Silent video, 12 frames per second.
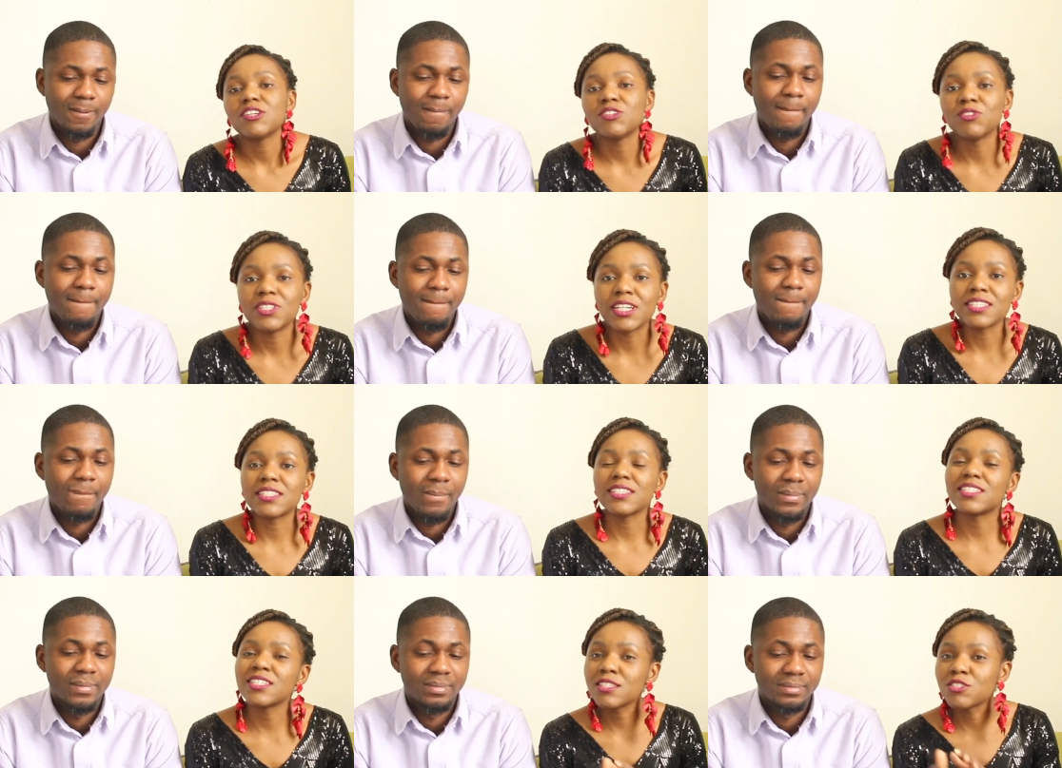Speaker 1: you know there's
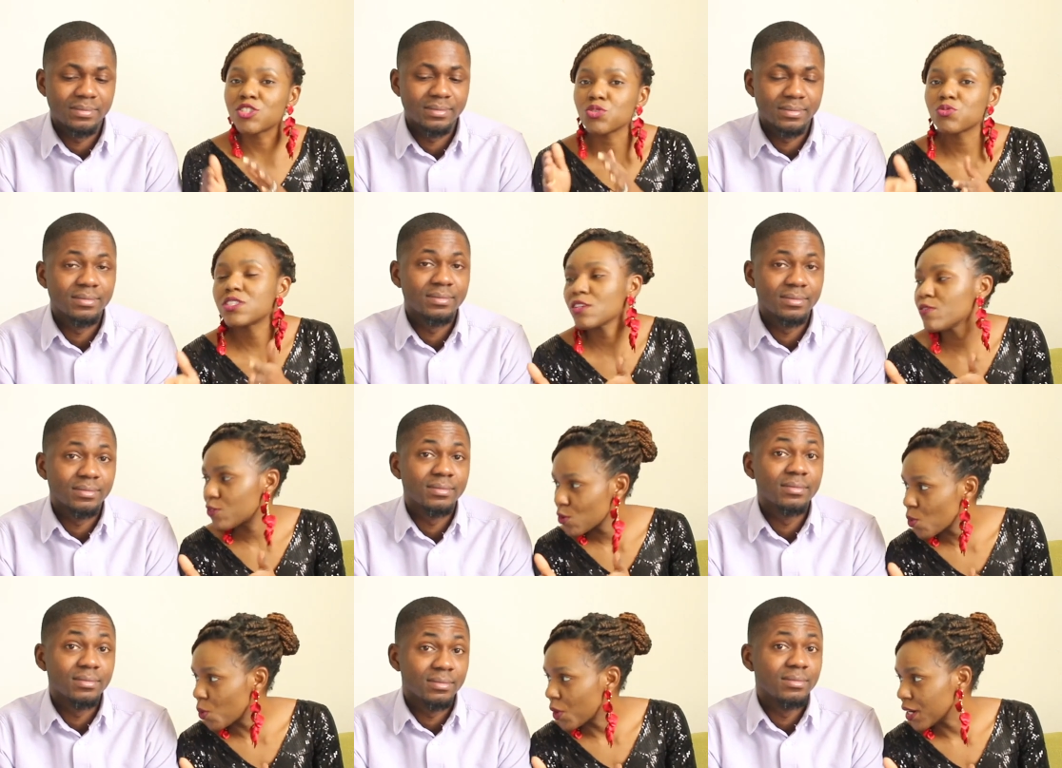this
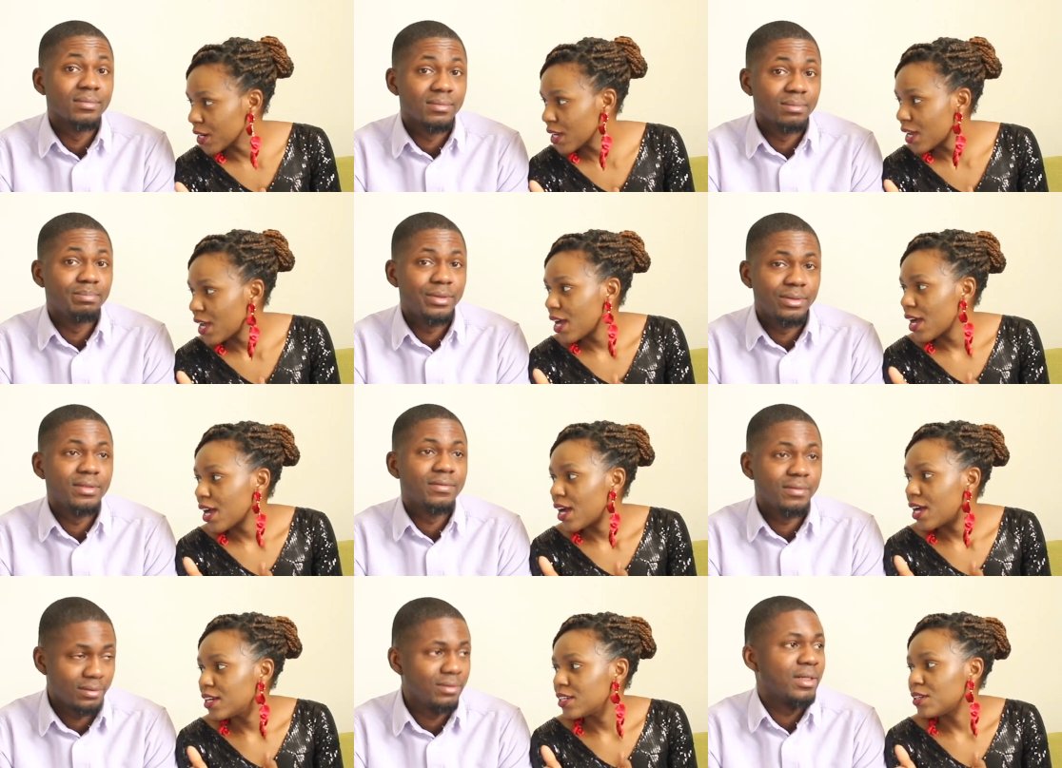dutiful one
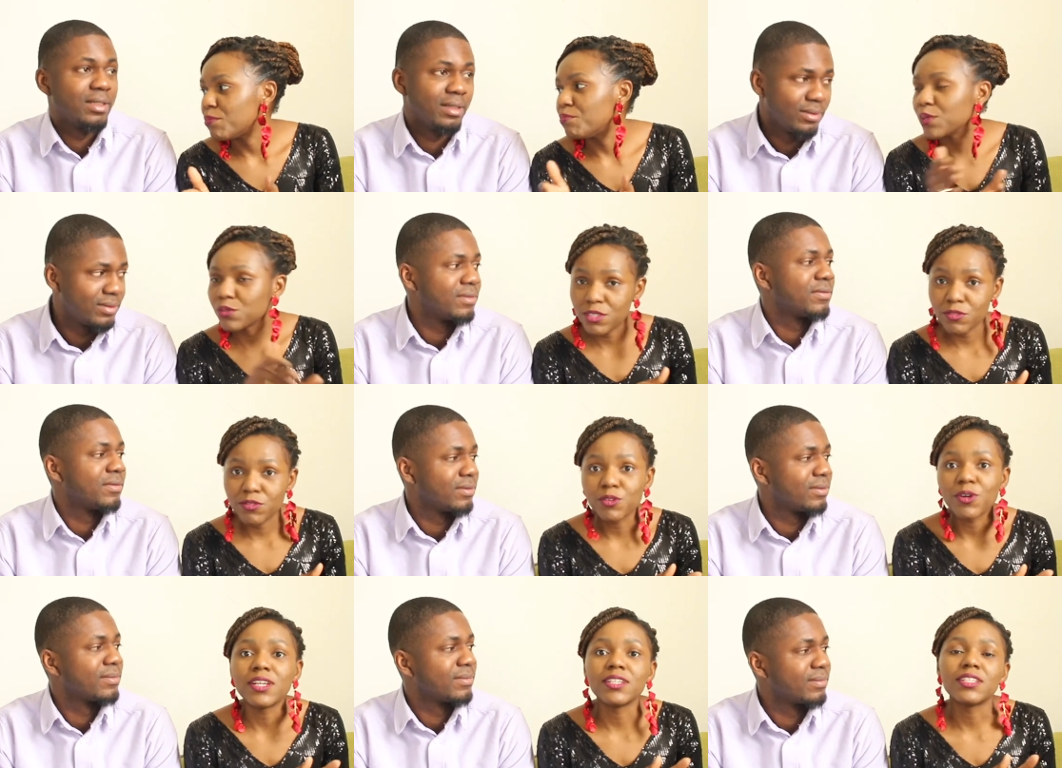
Speaker 2: beautiful and
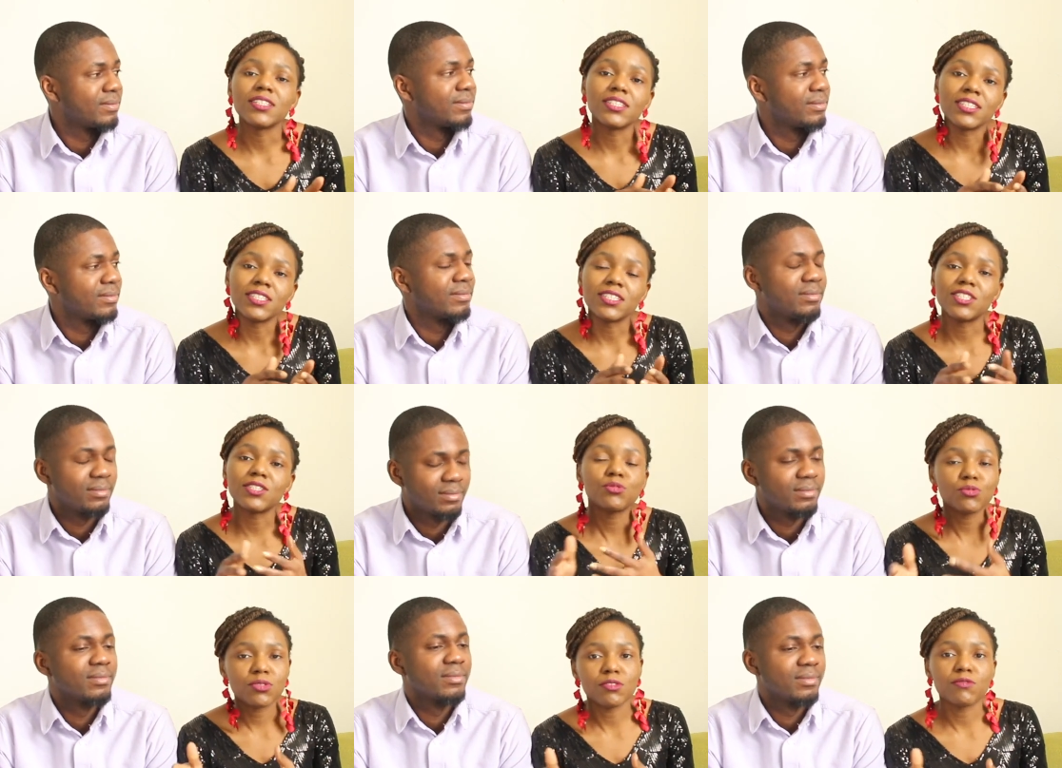
Speaker 1: beautiful, and the
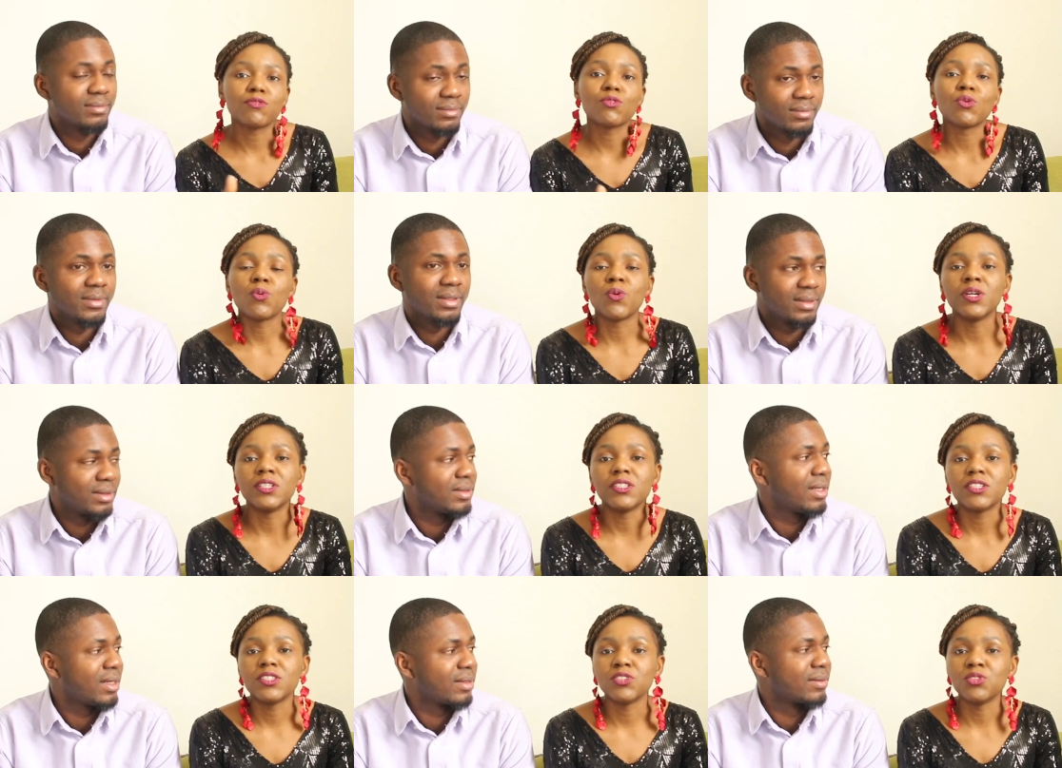dutiful one
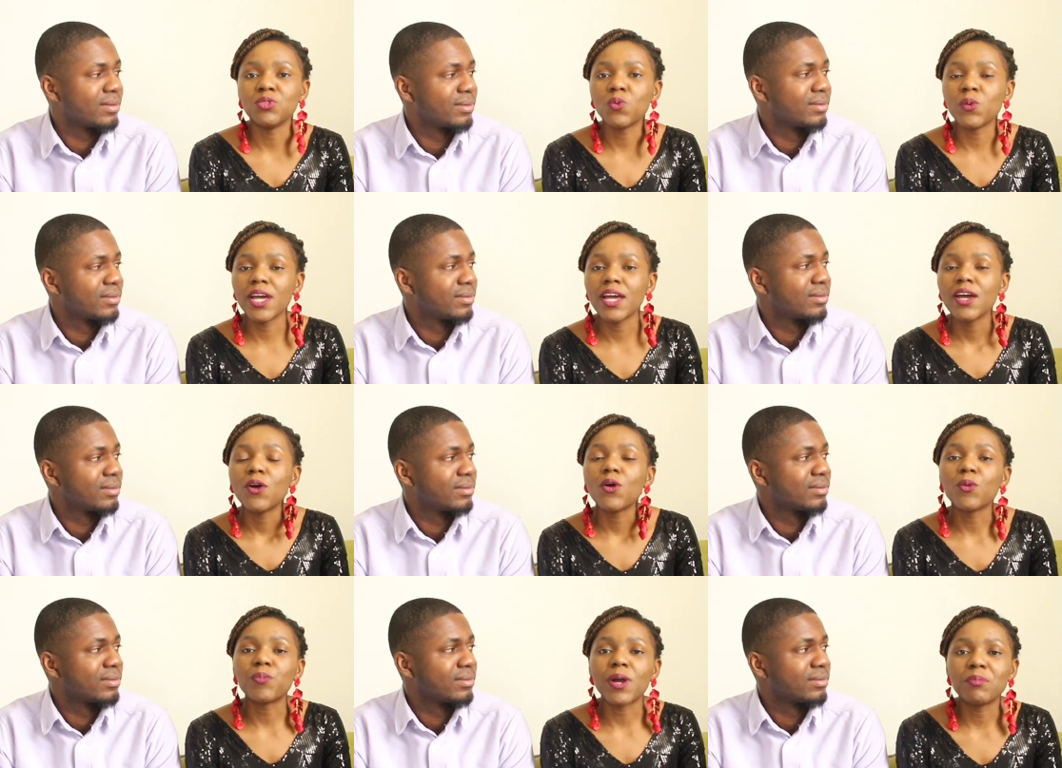yeah. you know where
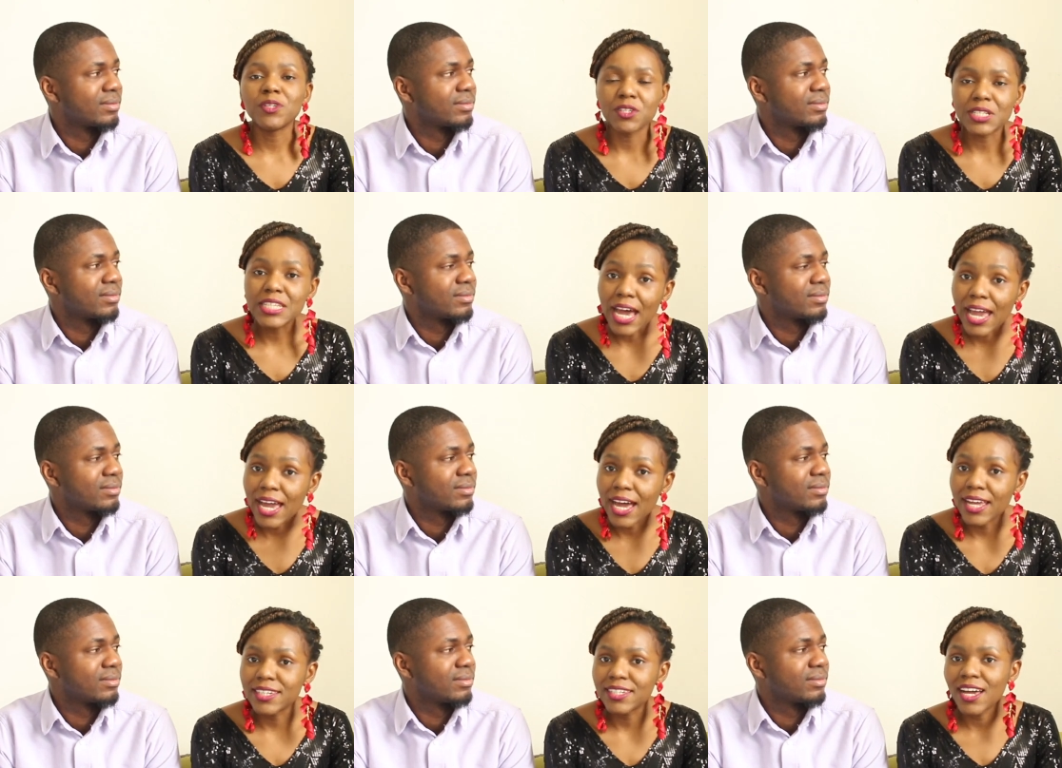or oh, probably you're
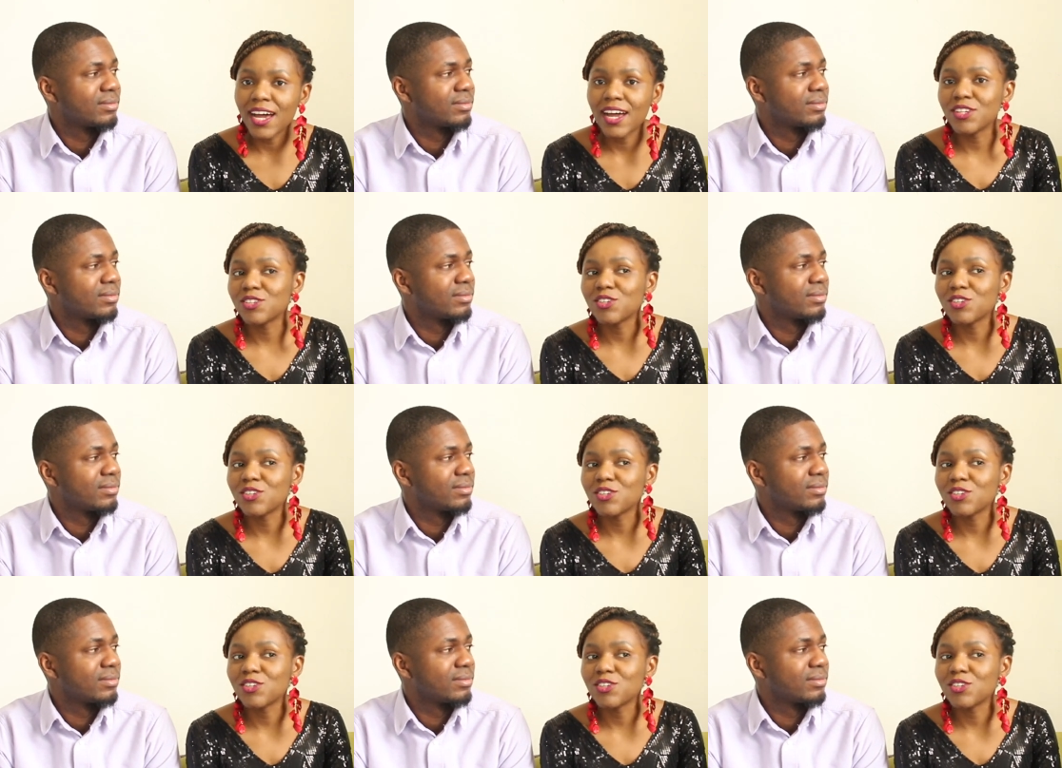tired and